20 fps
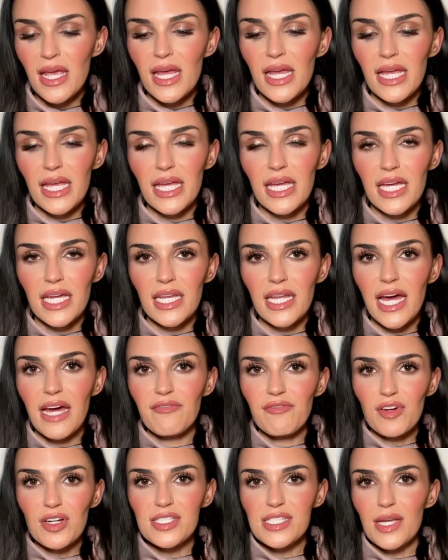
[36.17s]
And
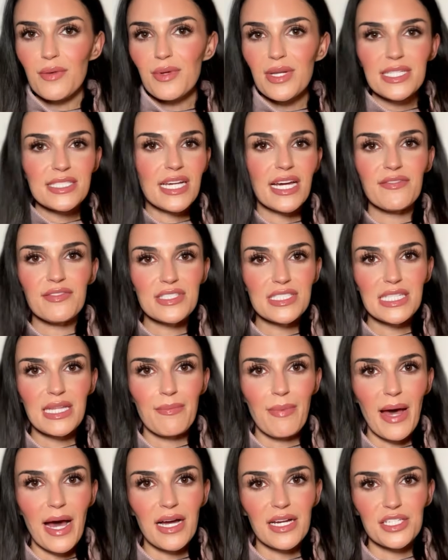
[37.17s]
at first I want to dive into the
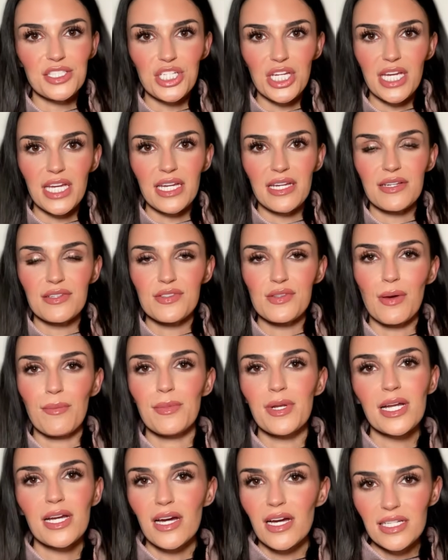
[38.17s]
packaging. So I'm
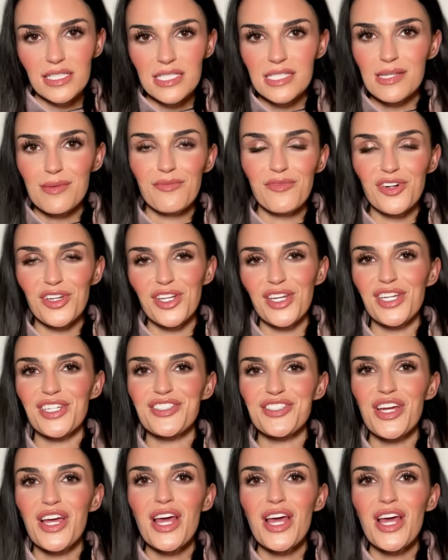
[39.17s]
going to cut to some footage.